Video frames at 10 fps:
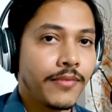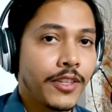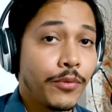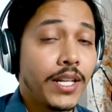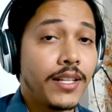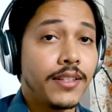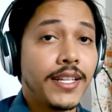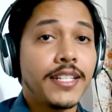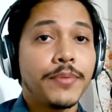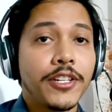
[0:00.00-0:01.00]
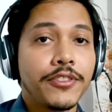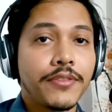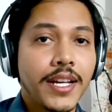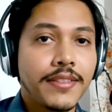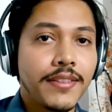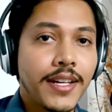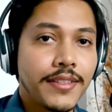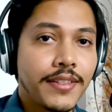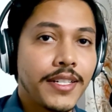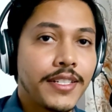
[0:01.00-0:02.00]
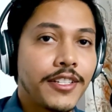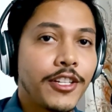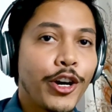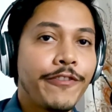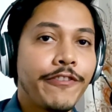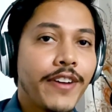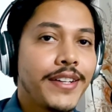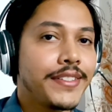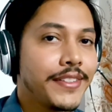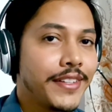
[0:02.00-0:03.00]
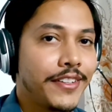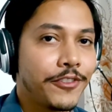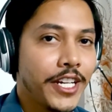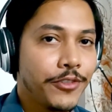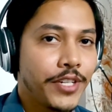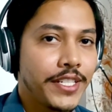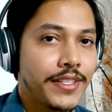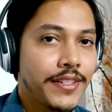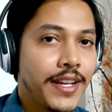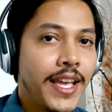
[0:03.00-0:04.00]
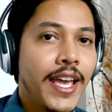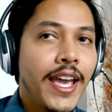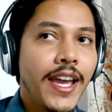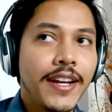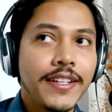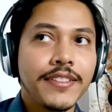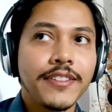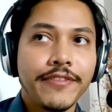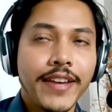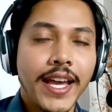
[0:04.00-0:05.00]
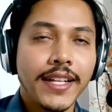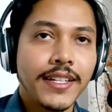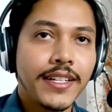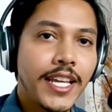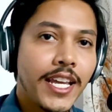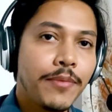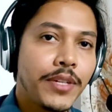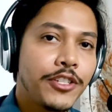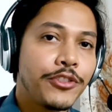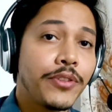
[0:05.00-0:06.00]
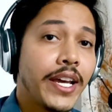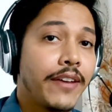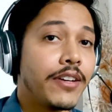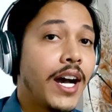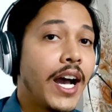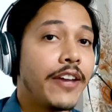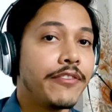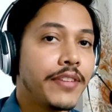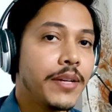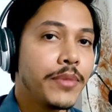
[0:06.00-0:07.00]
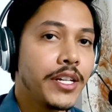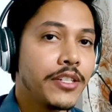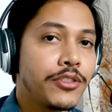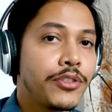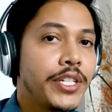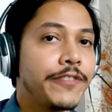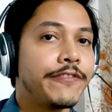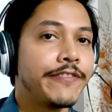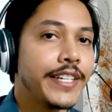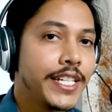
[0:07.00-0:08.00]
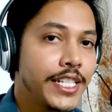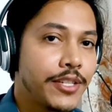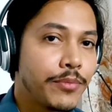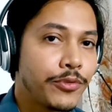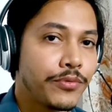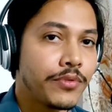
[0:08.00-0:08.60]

Well, that's because rasterizer is a lot faster than a ray tracer, and it's the fact that game needs to have a high frame rate so it feels smooth.